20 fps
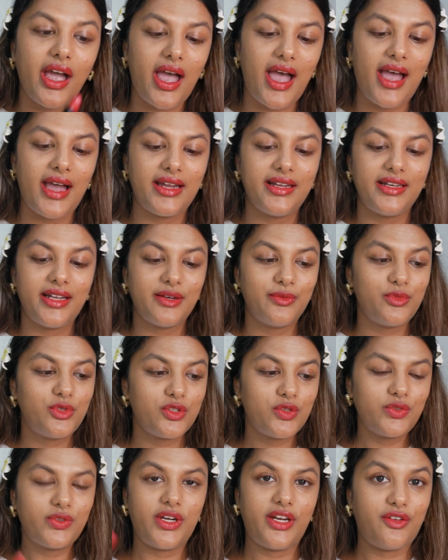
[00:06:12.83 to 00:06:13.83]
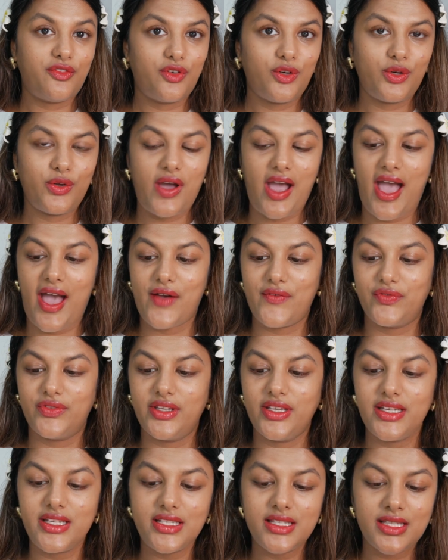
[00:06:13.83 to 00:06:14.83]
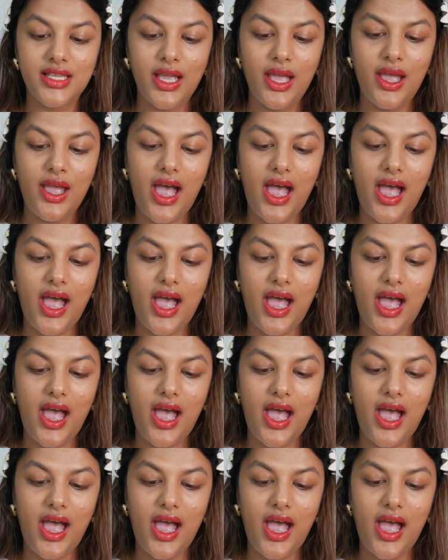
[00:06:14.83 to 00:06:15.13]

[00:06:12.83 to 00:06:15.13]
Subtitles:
and I'm so grateful to have this.